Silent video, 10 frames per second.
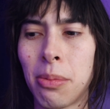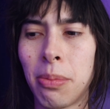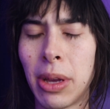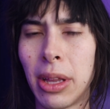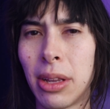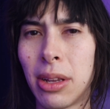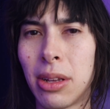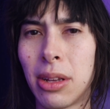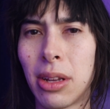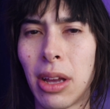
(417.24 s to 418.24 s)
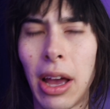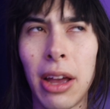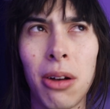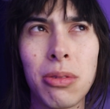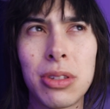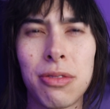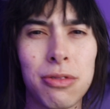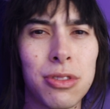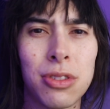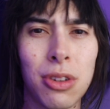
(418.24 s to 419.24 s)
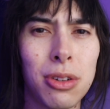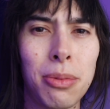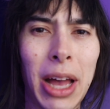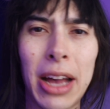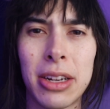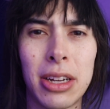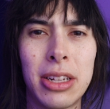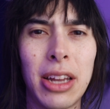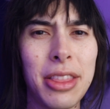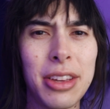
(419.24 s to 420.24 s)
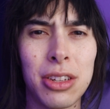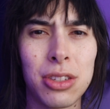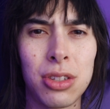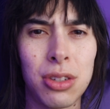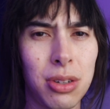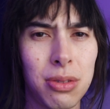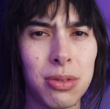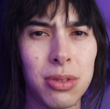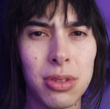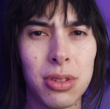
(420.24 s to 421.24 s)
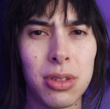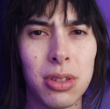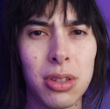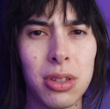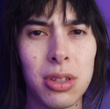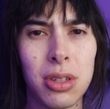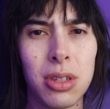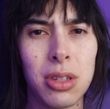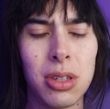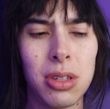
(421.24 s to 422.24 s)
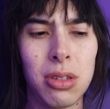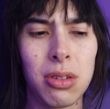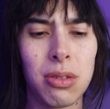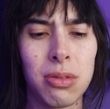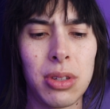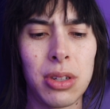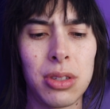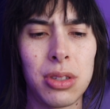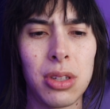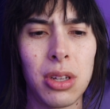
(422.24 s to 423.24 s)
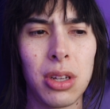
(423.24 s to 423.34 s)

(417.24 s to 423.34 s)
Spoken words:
But I always circle back on nothing is true. You know, there's